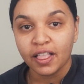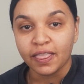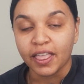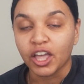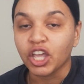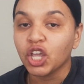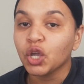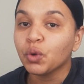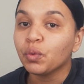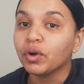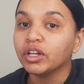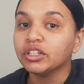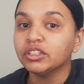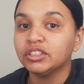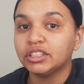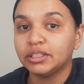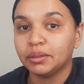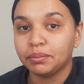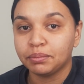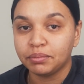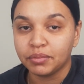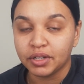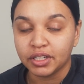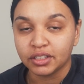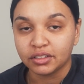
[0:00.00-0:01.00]
that you want to
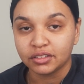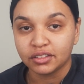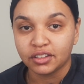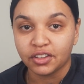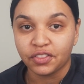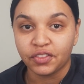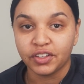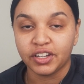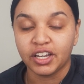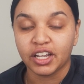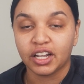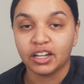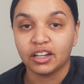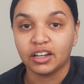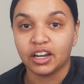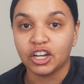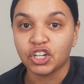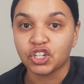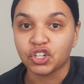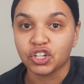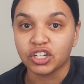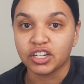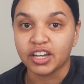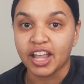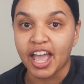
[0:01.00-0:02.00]
submit the
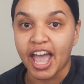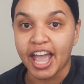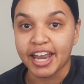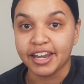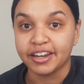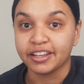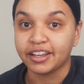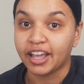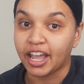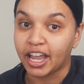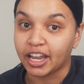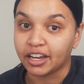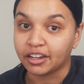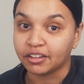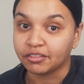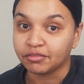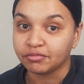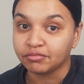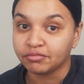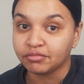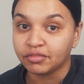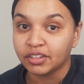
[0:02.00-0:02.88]
declaration, and again,